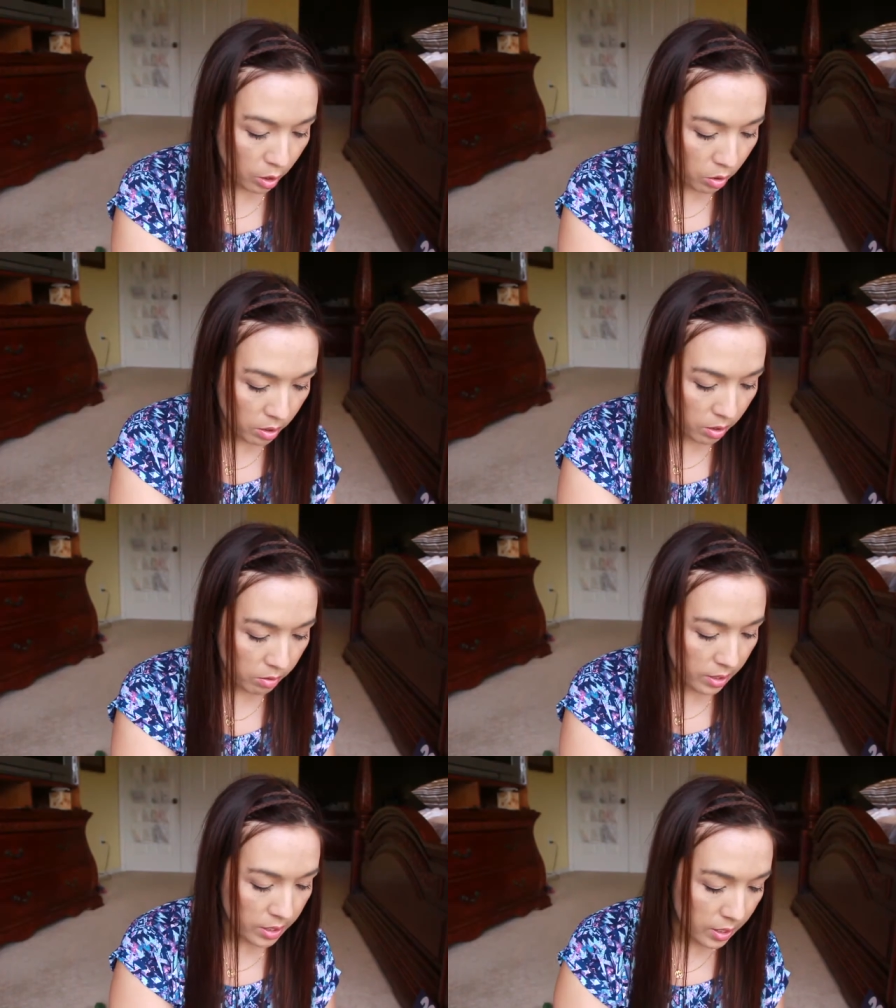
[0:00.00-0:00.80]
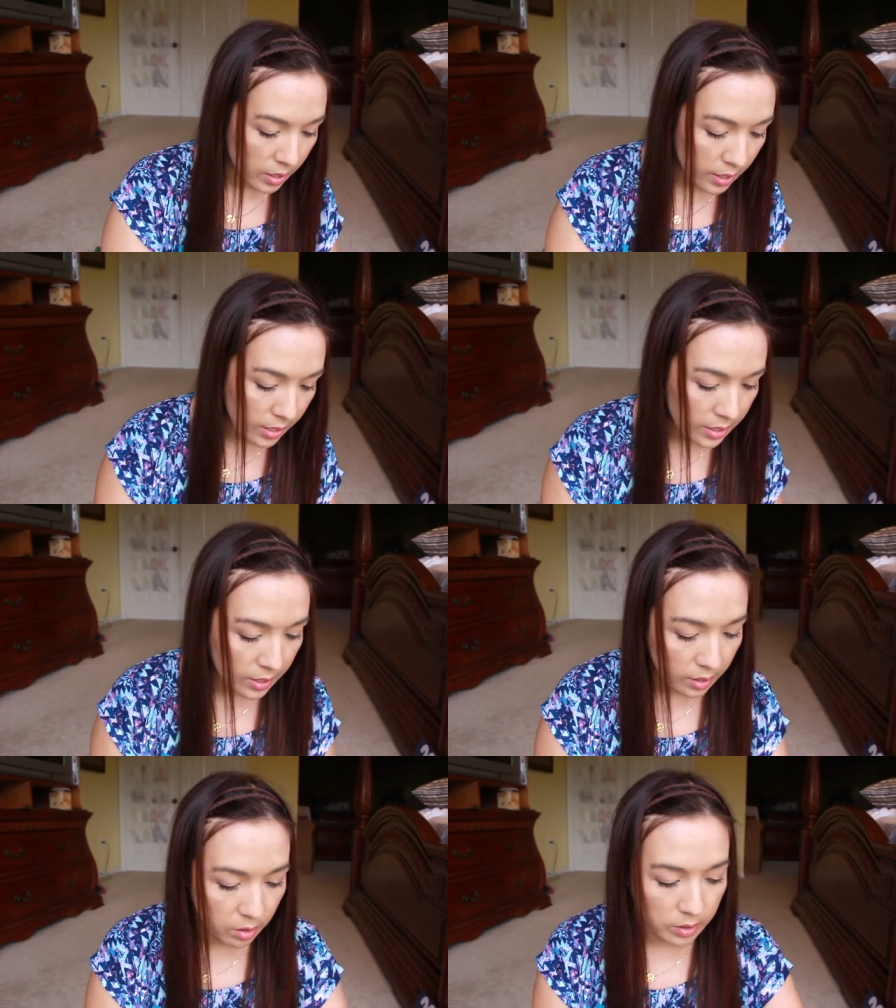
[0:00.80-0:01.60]
no, no, it's not the last
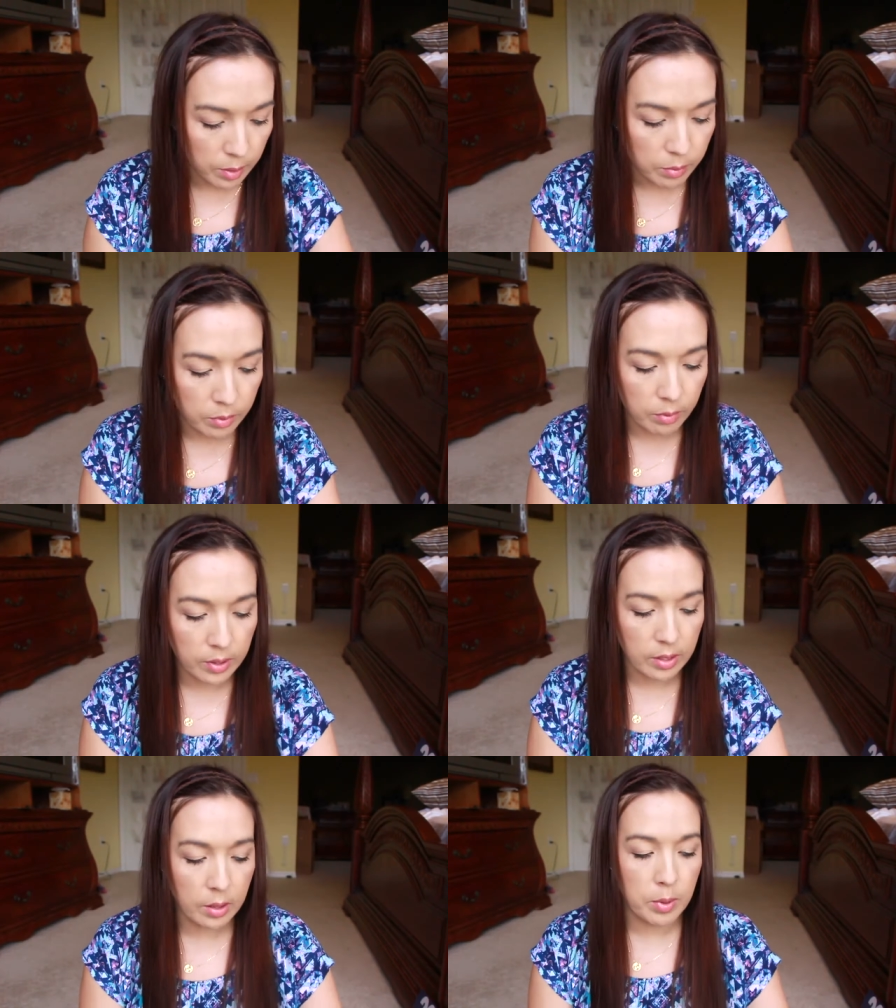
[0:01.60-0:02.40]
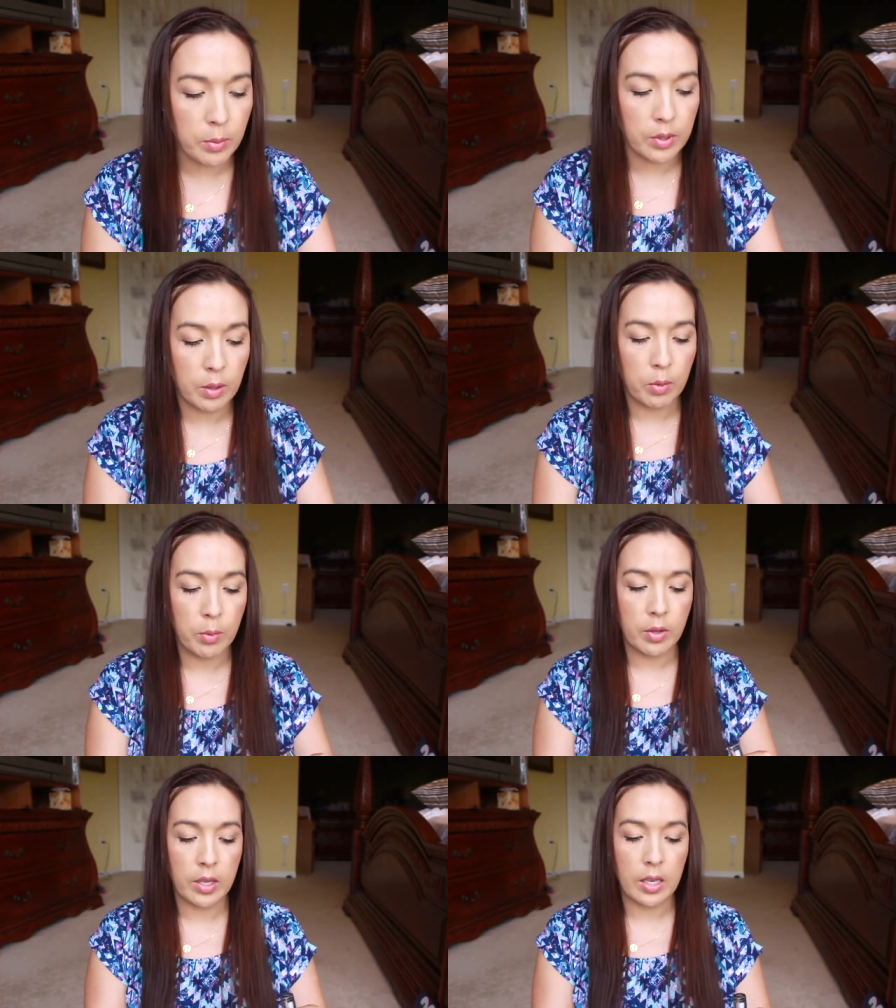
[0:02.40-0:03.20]
thing. Hold up. Let me pull out one
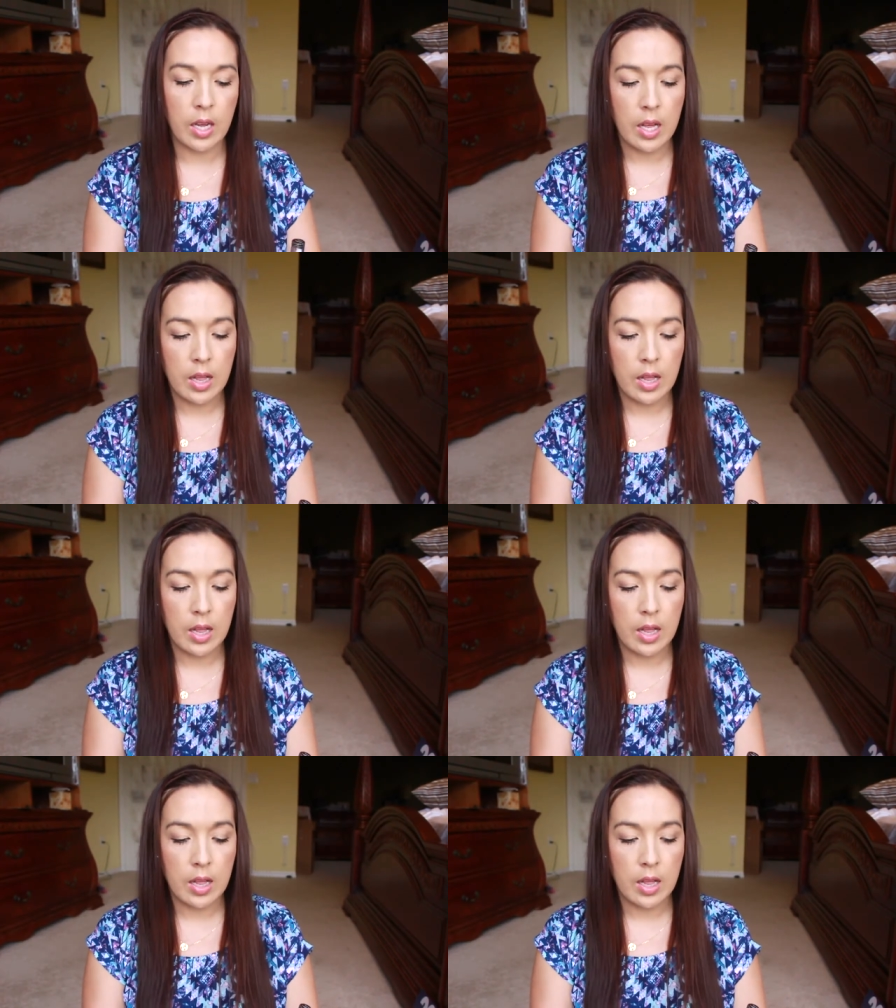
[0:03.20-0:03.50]
more thing.